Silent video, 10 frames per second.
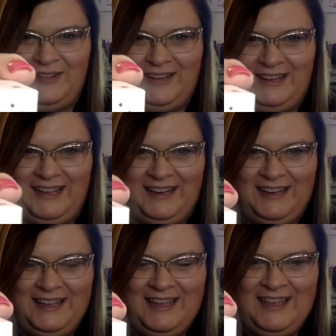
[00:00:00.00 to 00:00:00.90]
gonna get it.
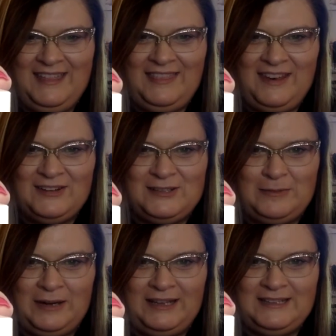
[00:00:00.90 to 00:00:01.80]
There's the
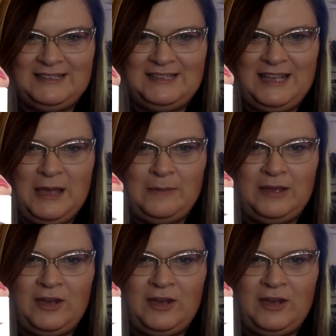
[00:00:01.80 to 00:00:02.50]
brand. But